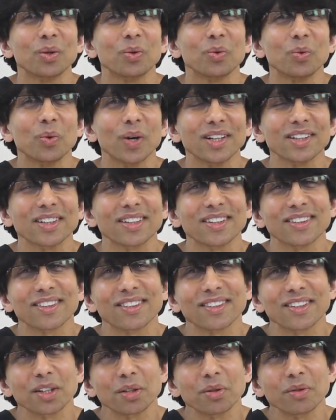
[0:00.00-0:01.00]
When
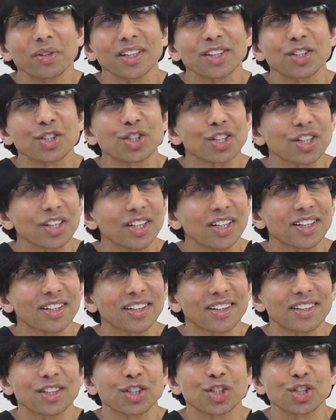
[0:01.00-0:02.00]
considering
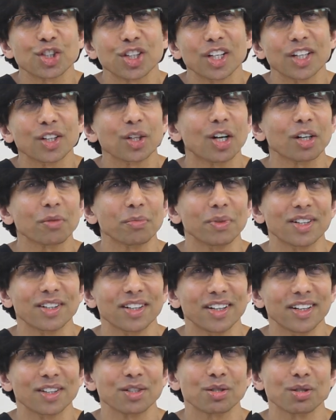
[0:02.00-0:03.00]
cheek and chin
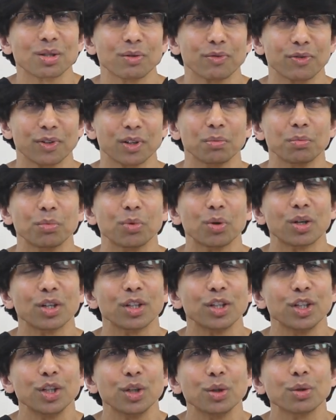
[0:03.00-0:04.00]
augmentation for a more
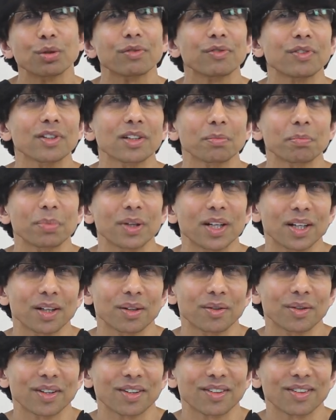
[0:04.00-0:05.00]
youthful
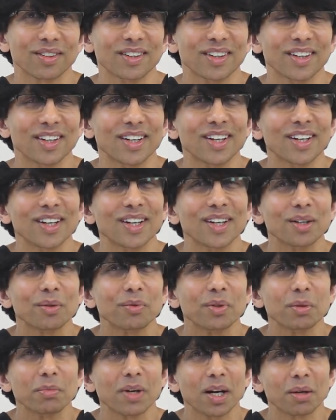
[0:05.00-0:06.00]
appearance,
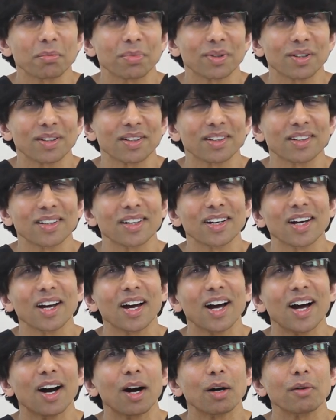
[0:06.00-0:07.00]
remember,
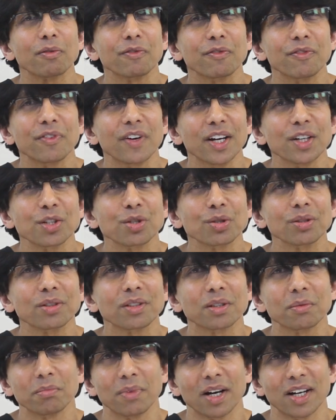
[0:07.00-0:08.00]
our facial
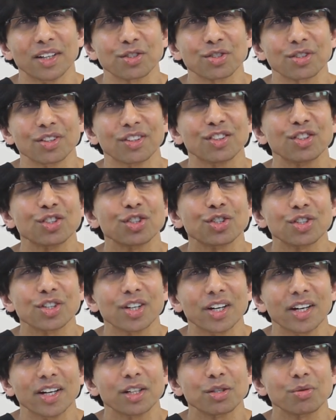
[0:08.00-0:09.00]
dimensions
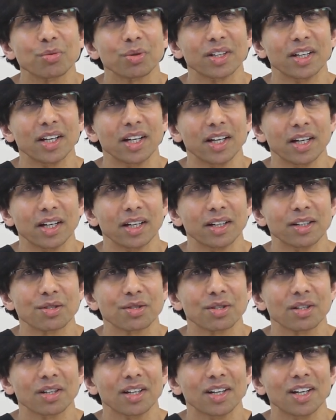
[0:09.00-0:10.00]
change with
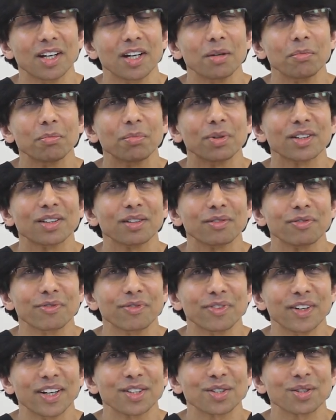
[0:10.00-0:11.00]
age, but the
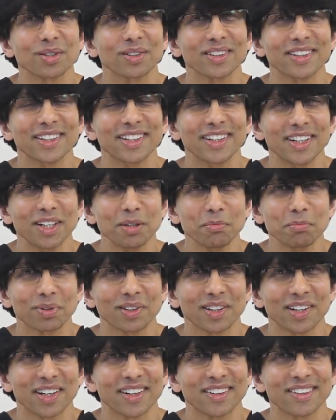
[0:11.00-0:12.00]
facial
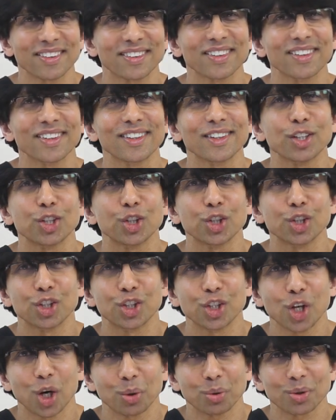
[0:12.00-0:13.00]
implants
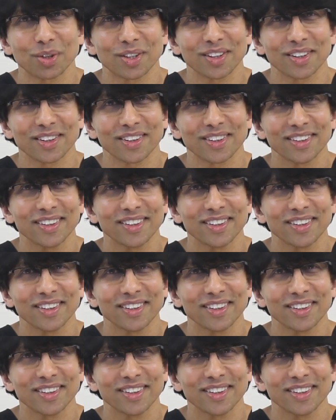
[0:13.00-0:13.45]
don't.